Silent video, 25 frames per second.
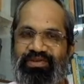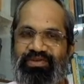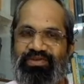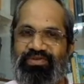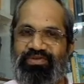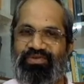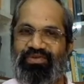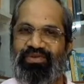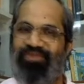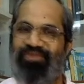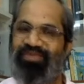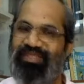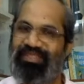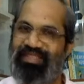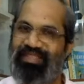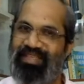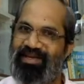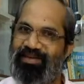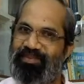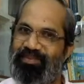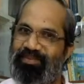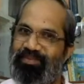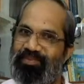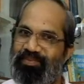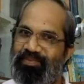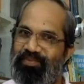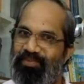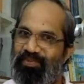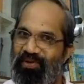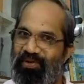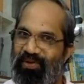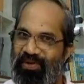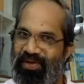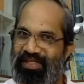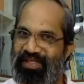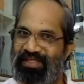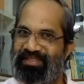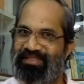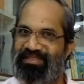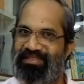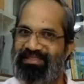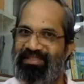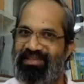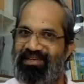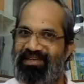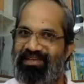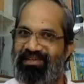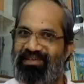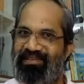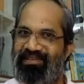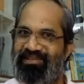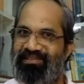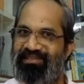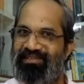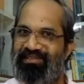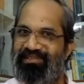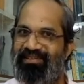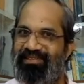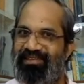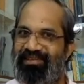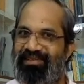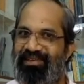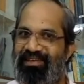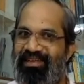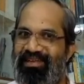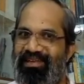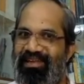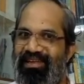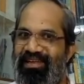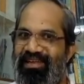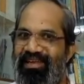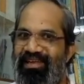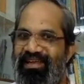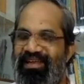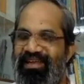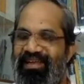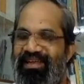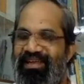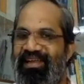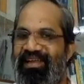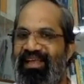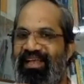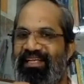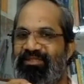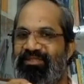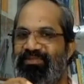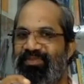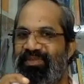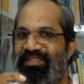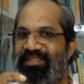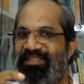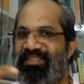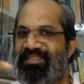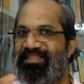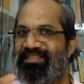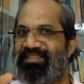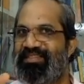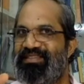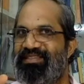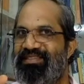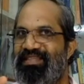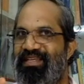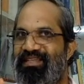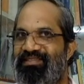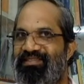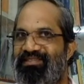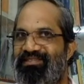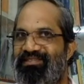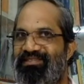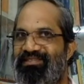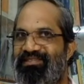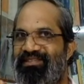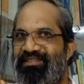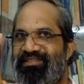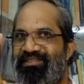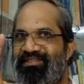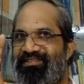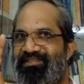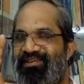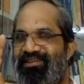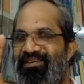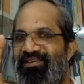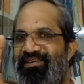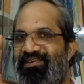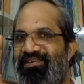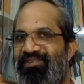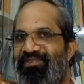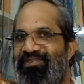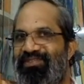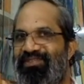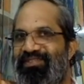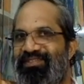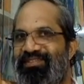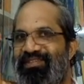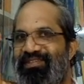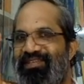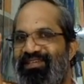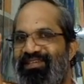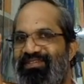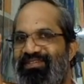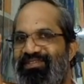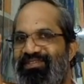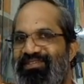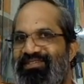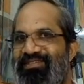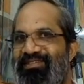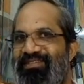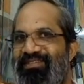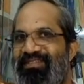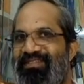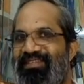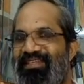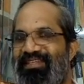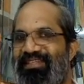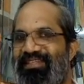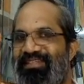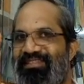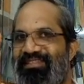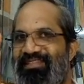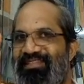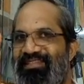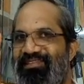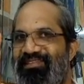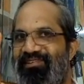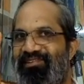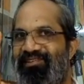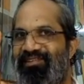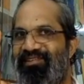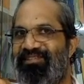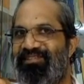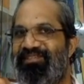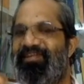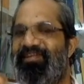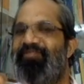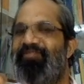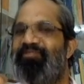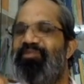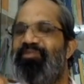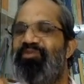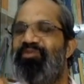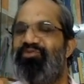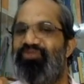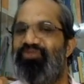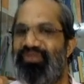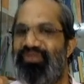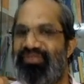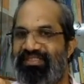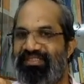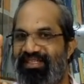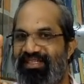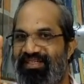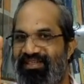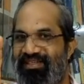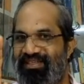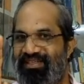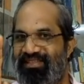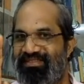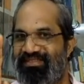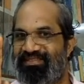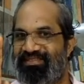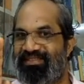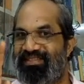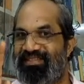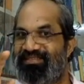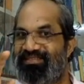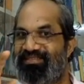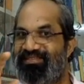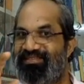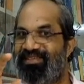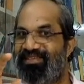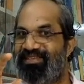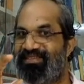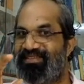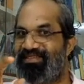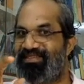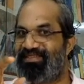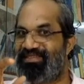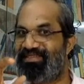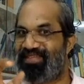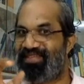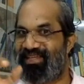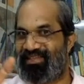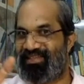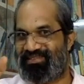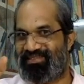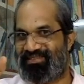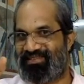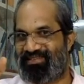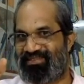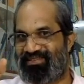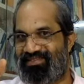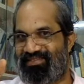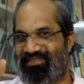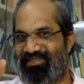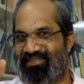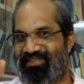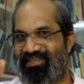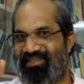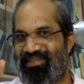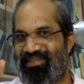When we say morning star, it expresses a sense, the star which rises at the eastern horizon before sunrise. That's the sense